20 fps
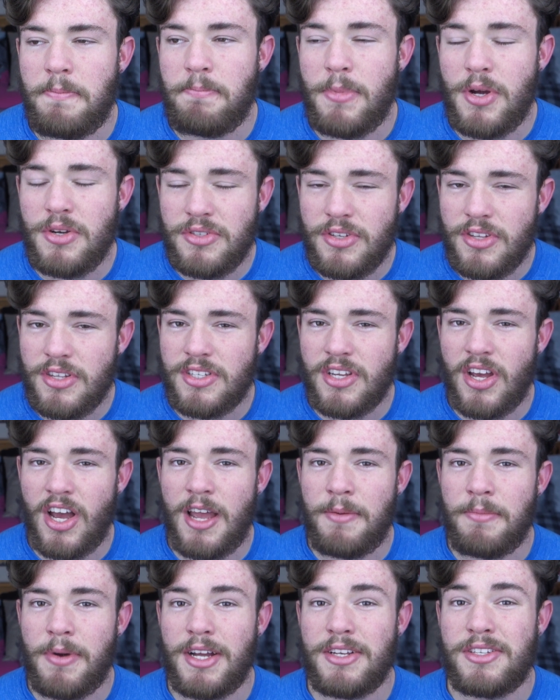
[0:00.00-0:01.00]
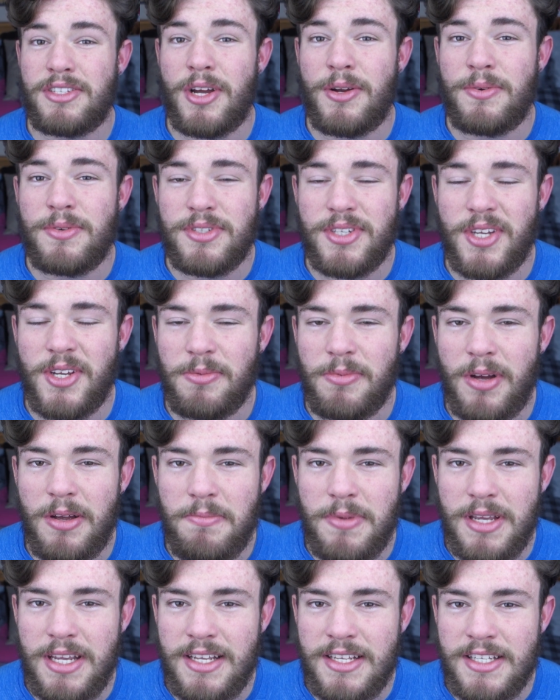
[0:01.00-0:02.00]
Most of the time I don't soak my
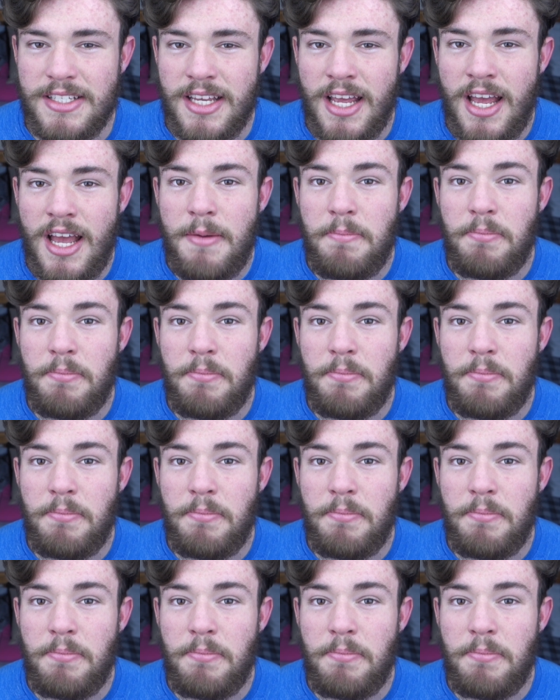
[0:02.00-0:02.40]
beans,